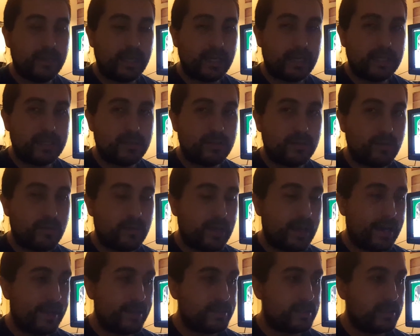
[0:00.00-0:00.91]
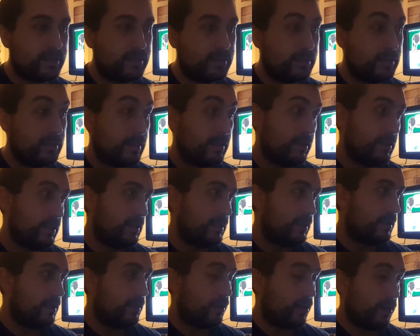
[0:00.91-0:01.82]
like in 2000
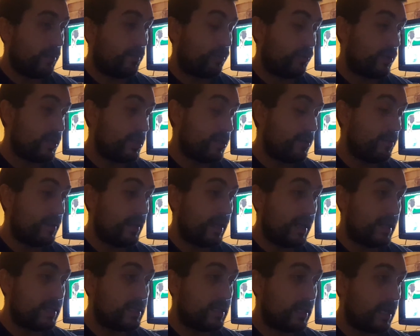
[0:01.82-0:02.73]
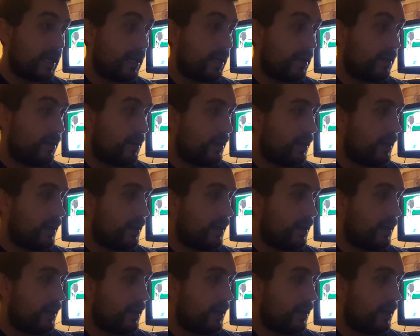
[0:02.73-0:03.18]
or pre-2008,